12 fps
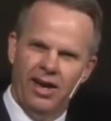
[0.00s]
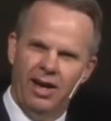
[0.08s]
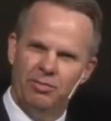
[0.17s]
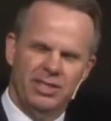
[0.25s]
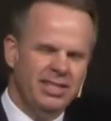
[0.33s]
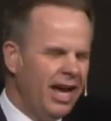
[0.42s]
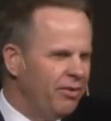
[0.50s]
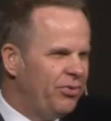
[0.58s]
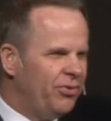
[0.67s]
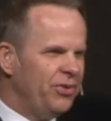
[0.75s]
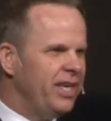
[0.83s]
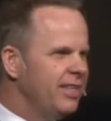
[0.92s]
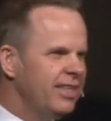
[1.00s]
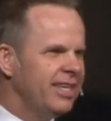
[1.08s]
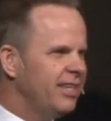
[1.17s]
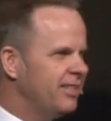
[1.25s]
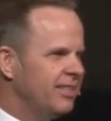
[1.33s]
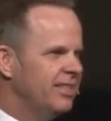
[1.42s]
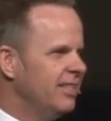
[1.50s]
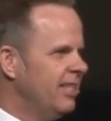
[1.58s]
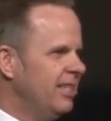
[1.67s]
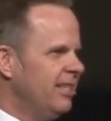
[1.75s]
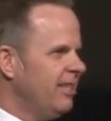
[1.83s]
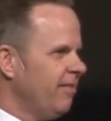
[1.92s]
I'm just not feeling
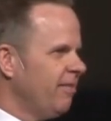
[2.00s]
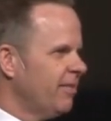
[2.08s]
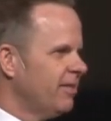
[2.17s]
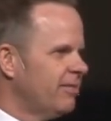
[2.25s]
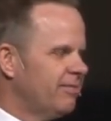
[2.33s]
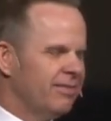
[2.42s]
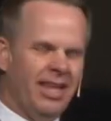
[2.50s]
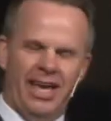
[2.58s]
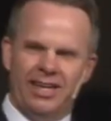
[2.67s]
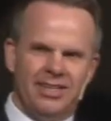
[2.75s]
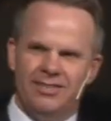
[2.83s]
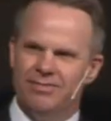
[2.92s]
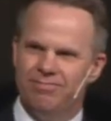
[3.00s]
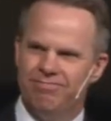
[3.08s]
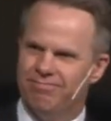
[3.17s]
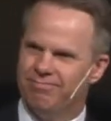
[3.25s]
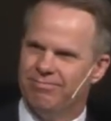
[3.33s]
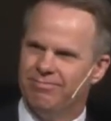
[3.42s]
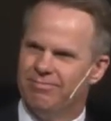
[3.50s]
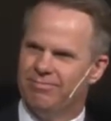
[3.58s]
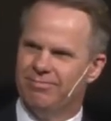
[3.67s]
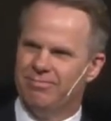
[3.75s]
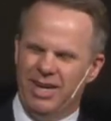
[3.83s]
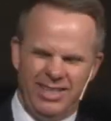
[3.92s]
like
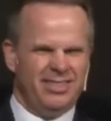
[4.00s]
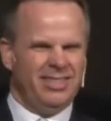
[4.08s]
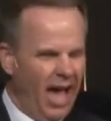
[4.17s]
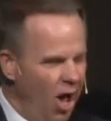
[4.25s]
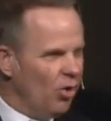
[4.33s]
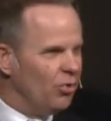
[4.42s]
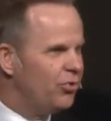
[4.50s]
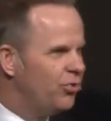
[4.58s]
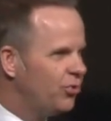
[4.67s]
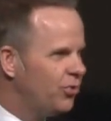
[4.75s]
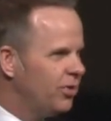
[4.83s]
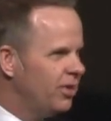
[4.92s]
myself.